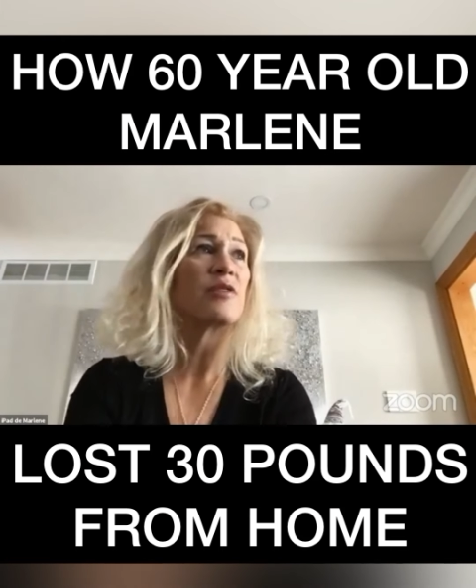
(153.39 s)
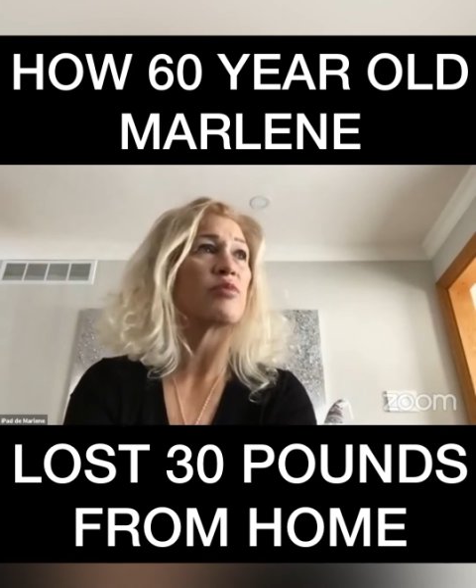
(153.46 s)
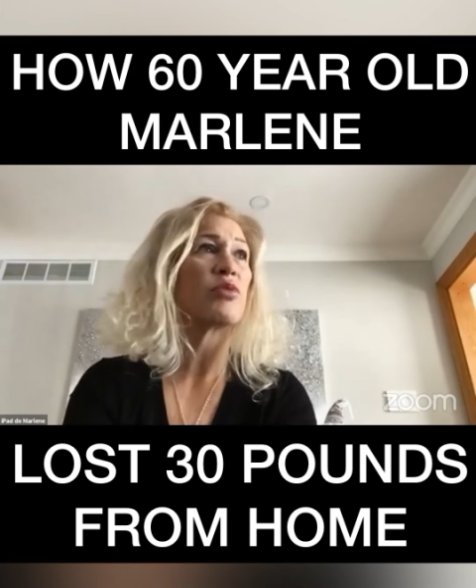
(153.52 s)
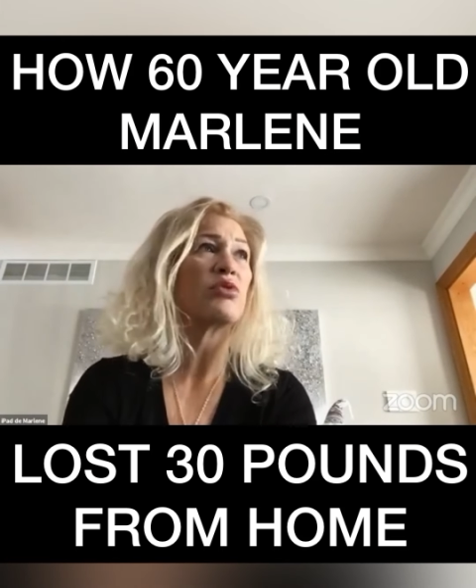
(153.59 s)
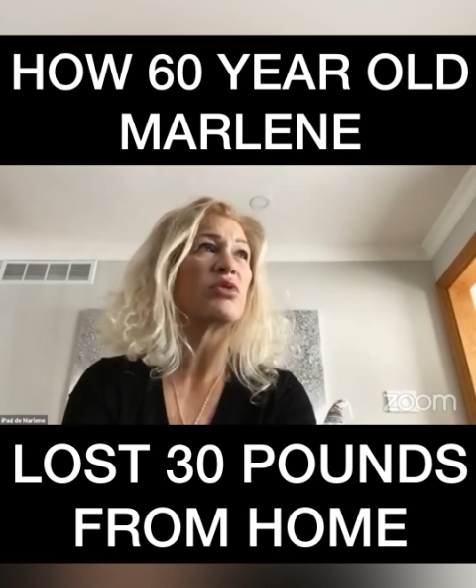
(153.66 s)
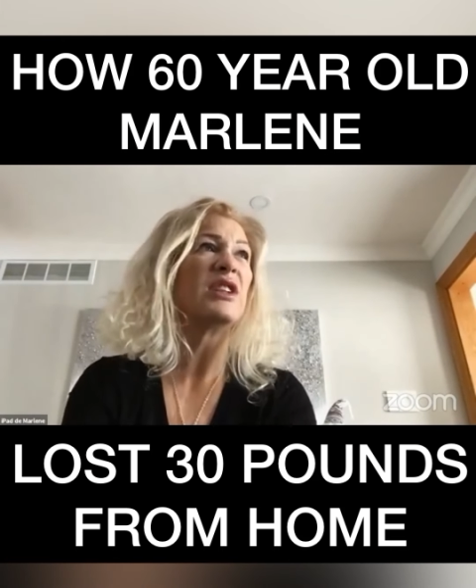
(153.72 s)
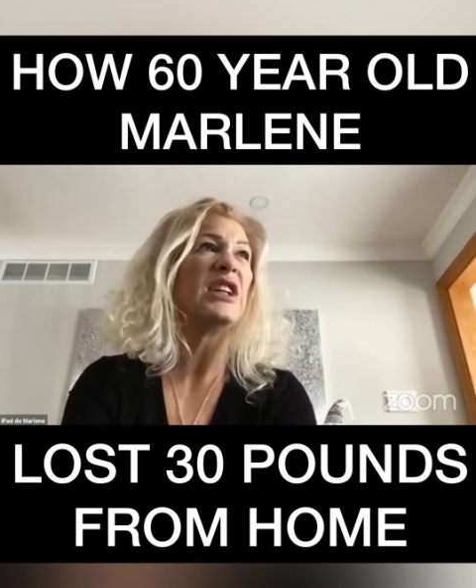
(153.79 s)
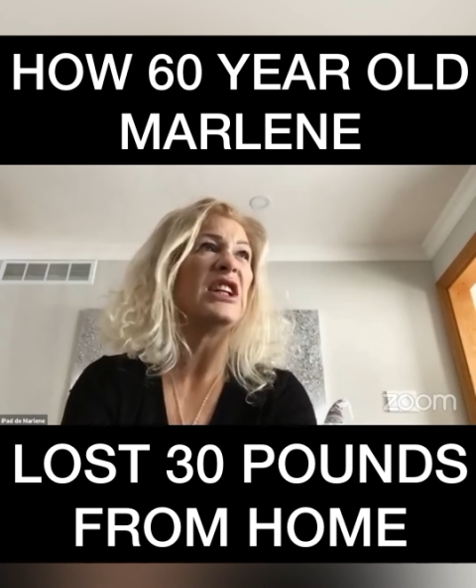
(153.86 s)

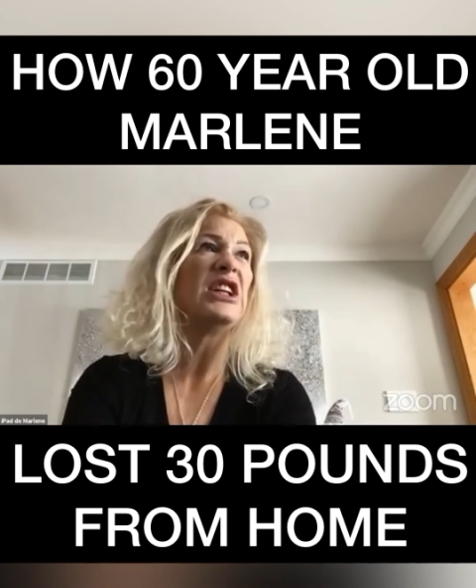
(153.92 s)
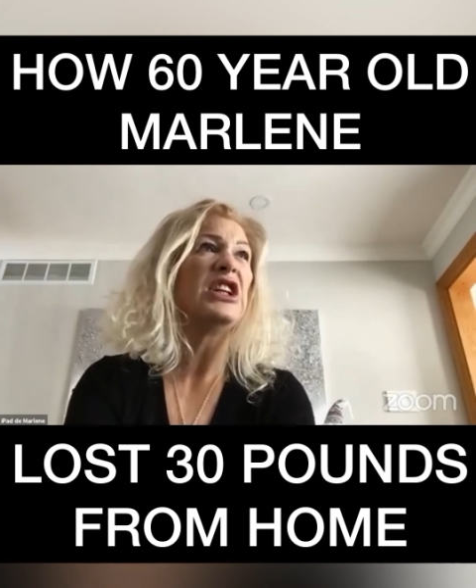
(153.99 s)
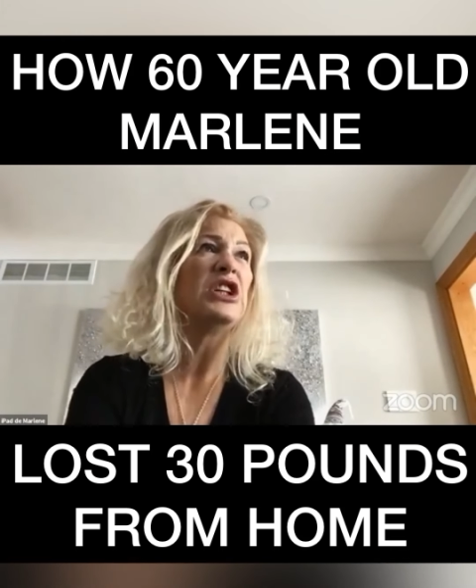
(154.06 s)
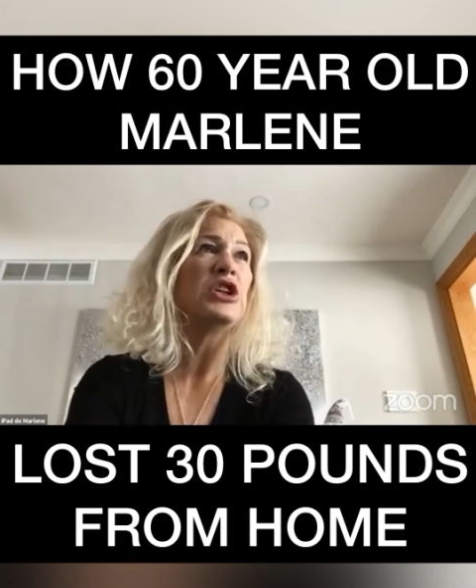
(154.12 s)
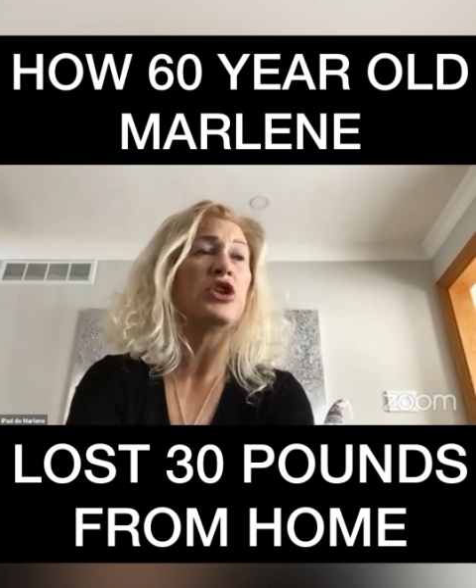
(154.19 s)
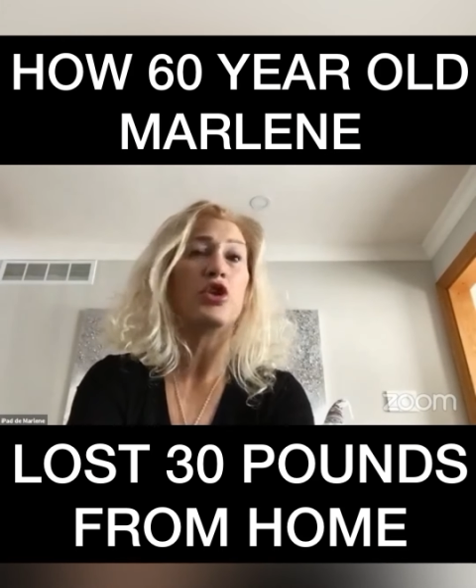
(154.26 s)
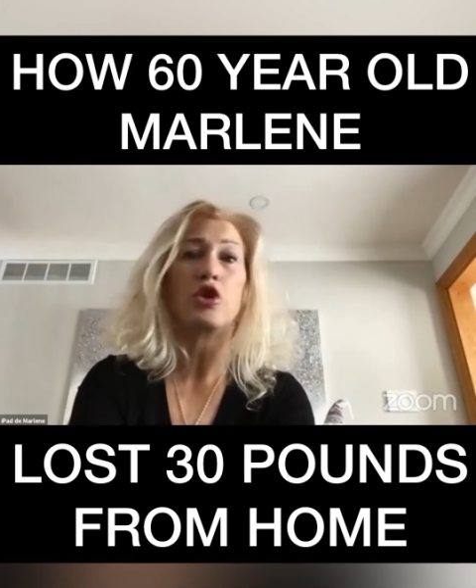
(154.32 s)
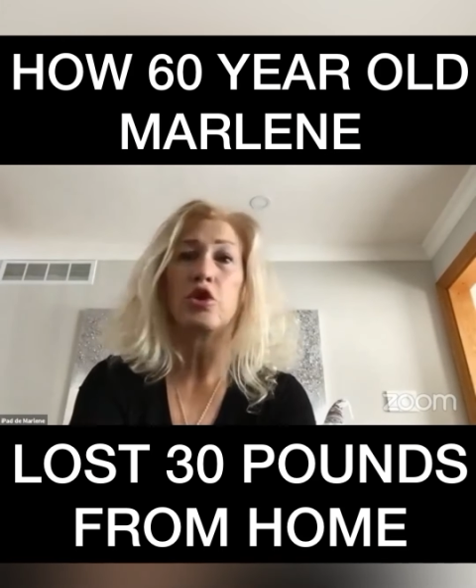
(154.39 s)

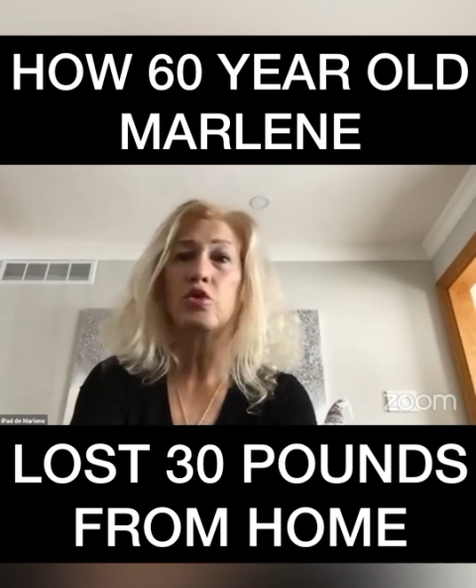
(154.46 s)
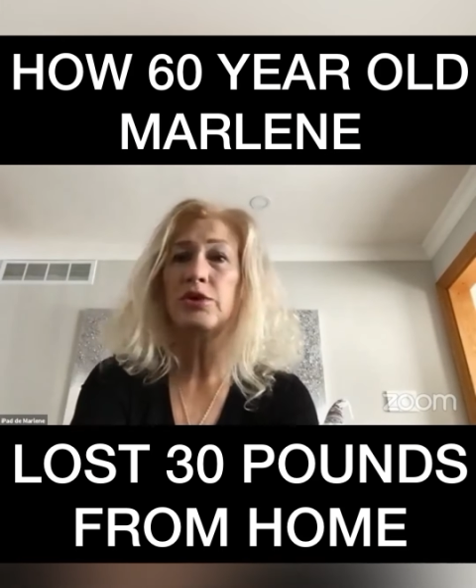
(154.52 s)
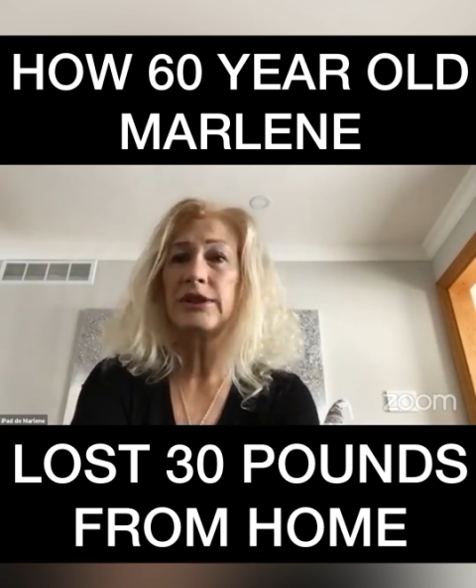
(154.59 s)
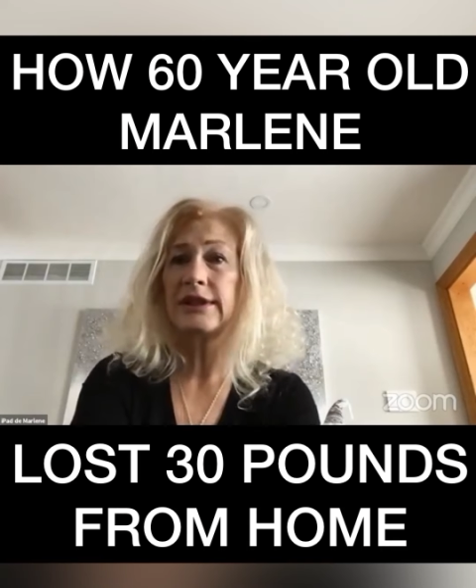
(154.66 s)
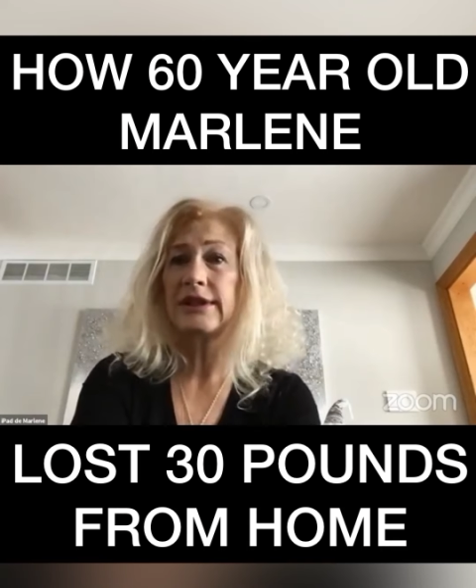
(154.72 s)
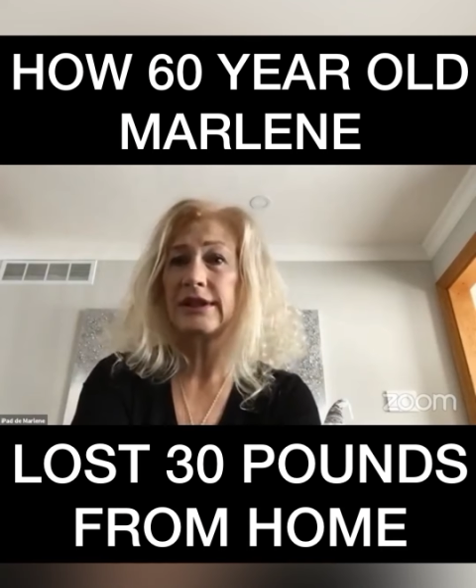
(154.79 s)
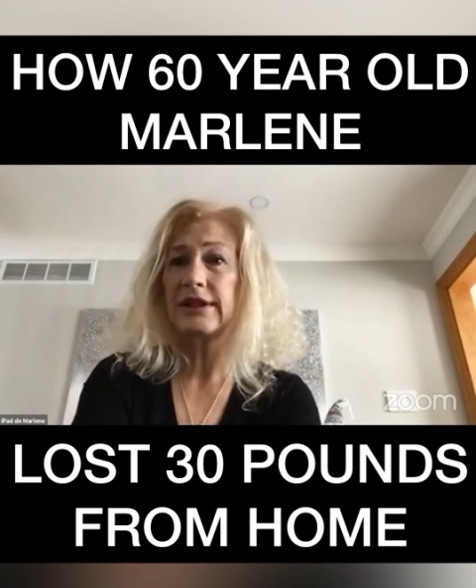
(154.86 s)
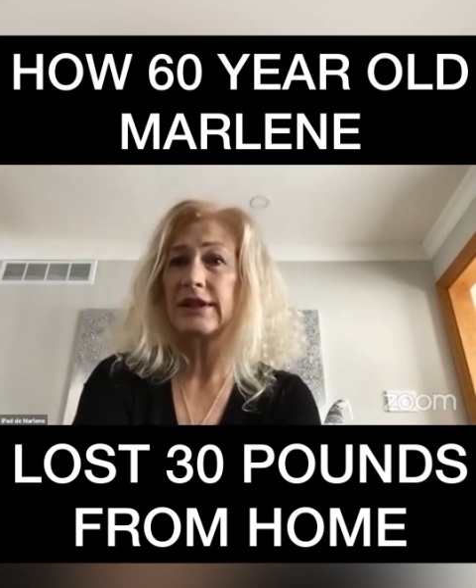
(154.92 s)
protein,
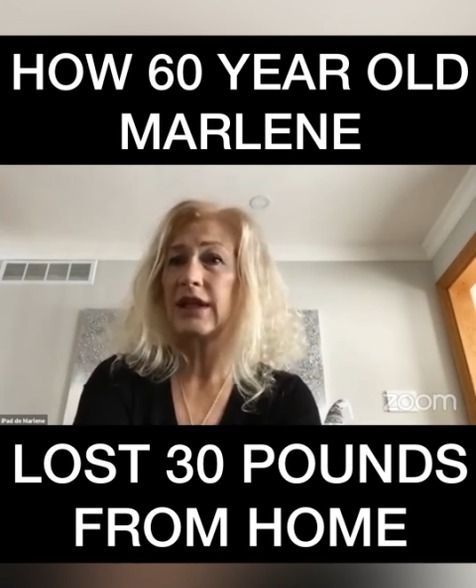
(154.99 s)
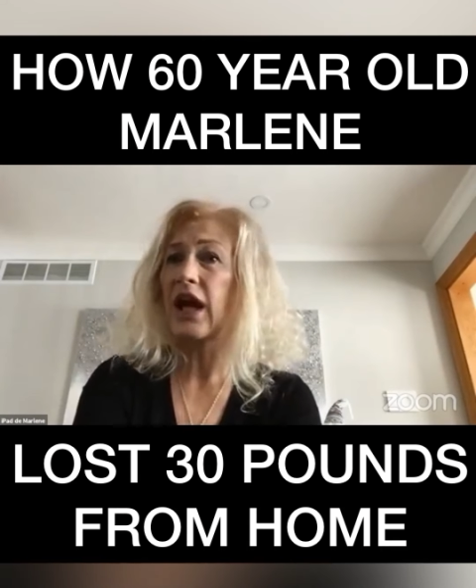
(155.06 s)
lose it.